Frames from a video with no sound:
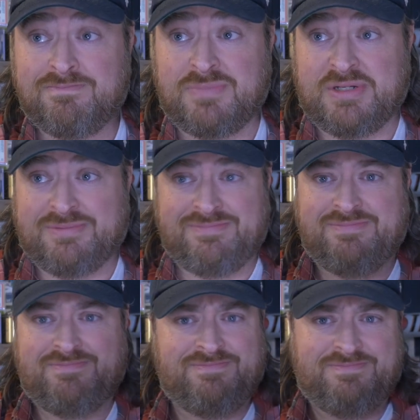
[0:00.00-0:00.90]
but
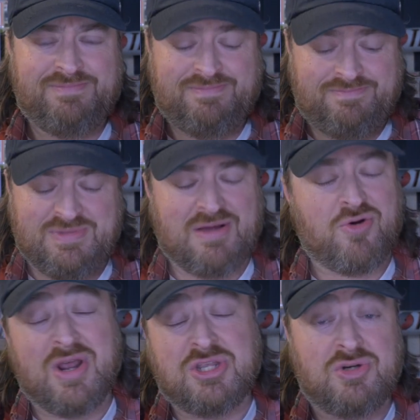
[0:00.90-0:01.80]
yeah,
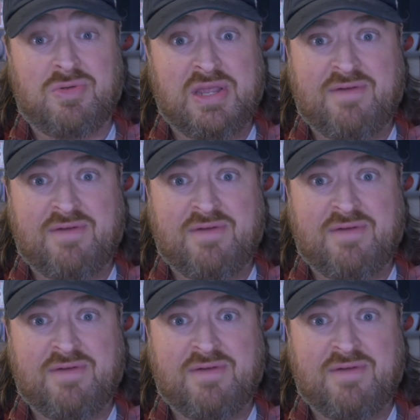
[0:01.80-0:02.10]
granted you only